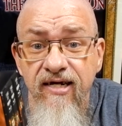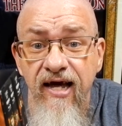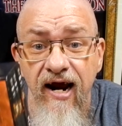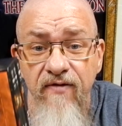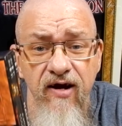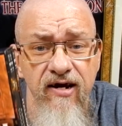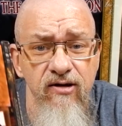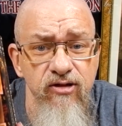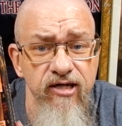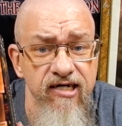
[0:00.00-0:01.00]
And I think it
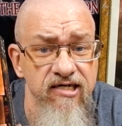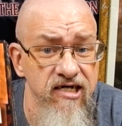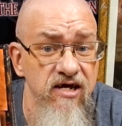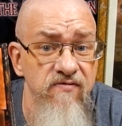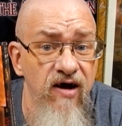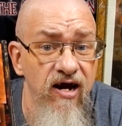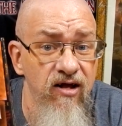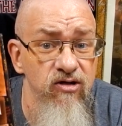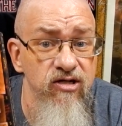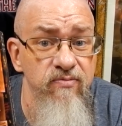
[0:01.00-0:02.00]
was like
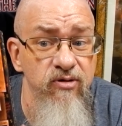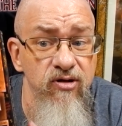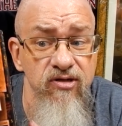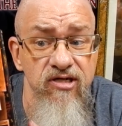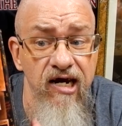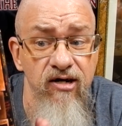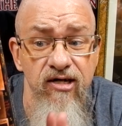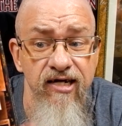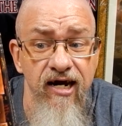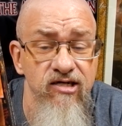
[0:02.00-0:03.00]
$65 they put on sale, and
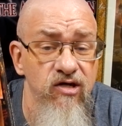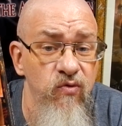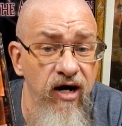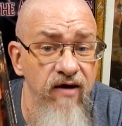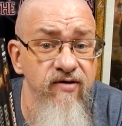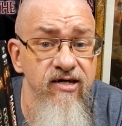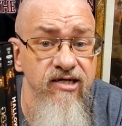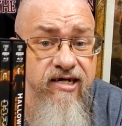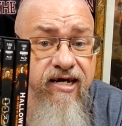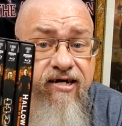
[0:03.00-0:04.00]
I asked the wife, and I was
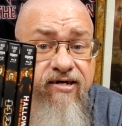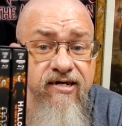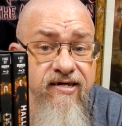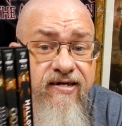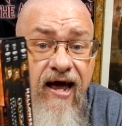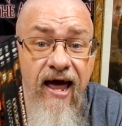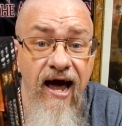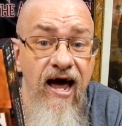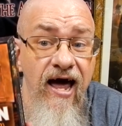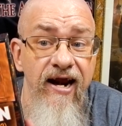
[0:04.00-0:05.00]
like, yeah, I,
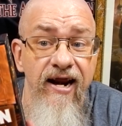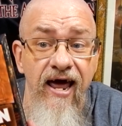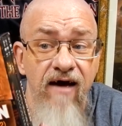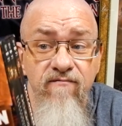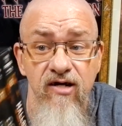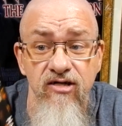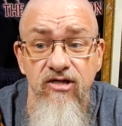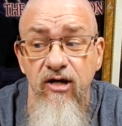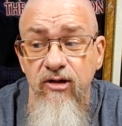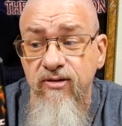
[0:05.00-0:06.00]
ha- I had to have this,
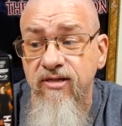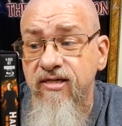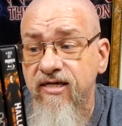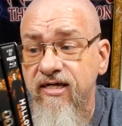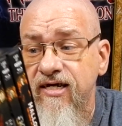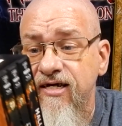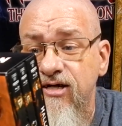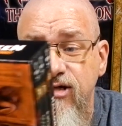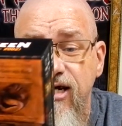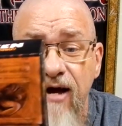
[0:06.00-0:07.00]
so
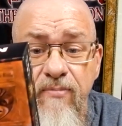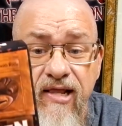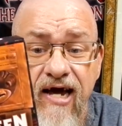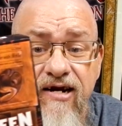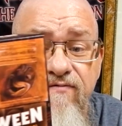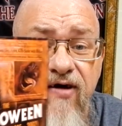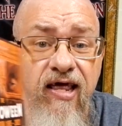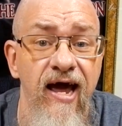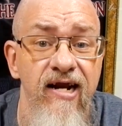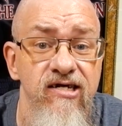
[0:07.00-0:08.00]
I'm glad to
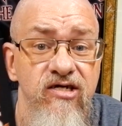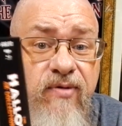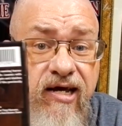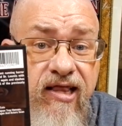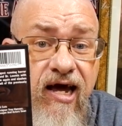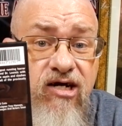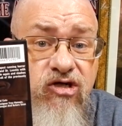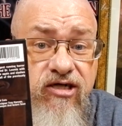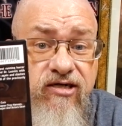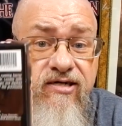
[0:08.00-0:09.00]
finally add this to my
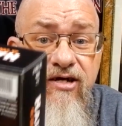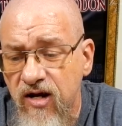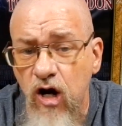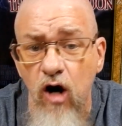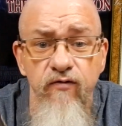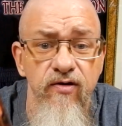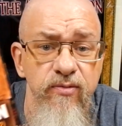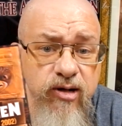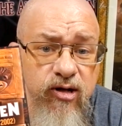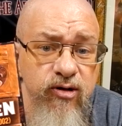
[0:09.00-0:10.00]
collection. Hopefully, we'll
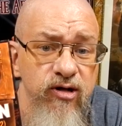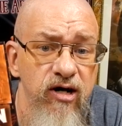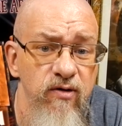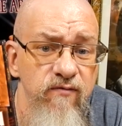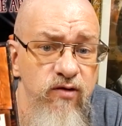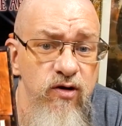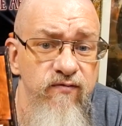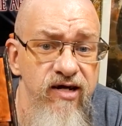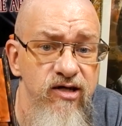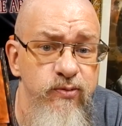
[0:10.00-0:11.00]
be doing a review of
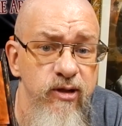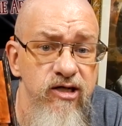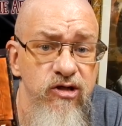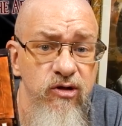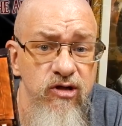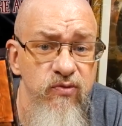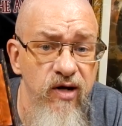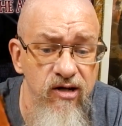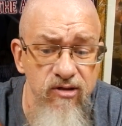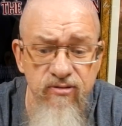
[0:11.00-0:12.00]
these pretty soon as
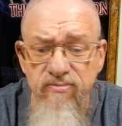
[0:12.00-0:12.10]
well.